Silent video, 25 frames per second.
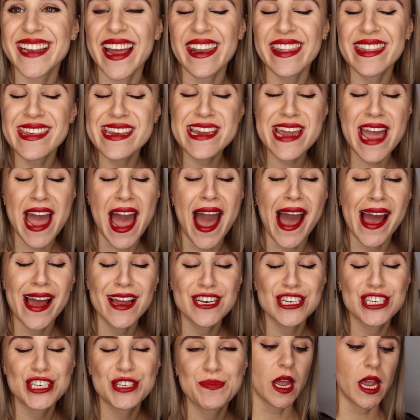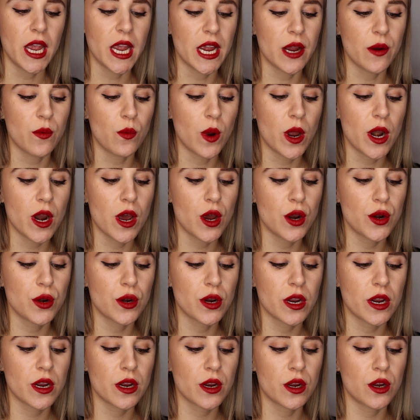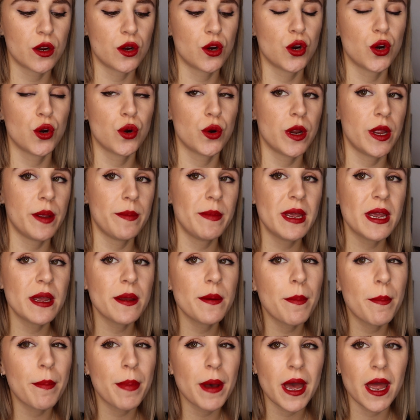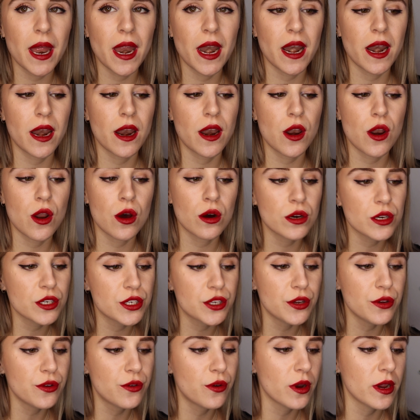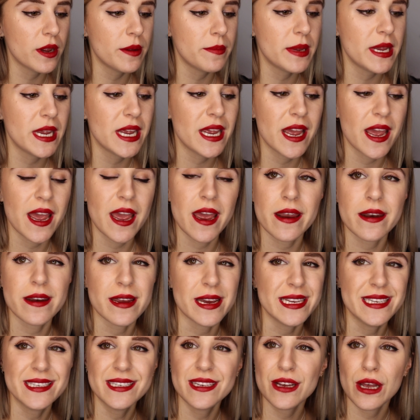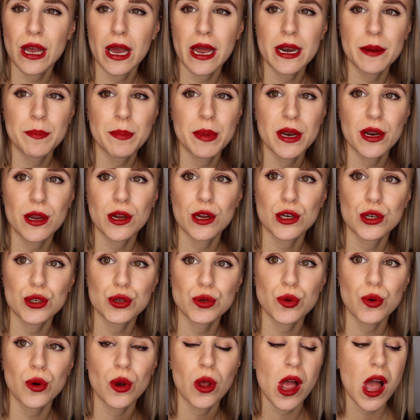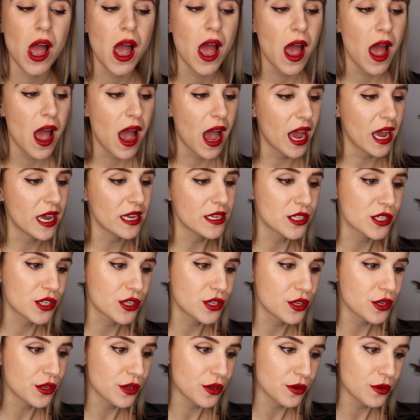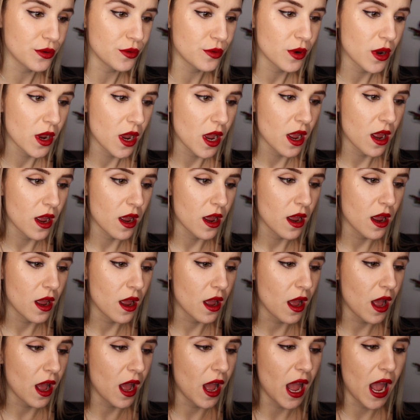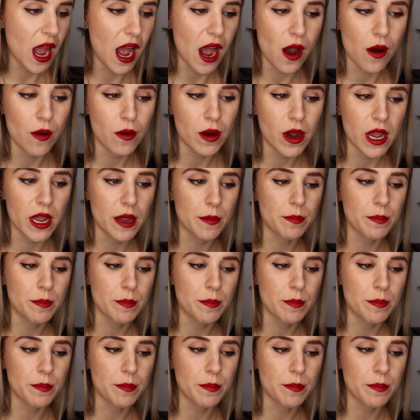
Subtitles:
Deadly Catch. It went on creamy, but not too creamy, and I still had a bit of control as to how I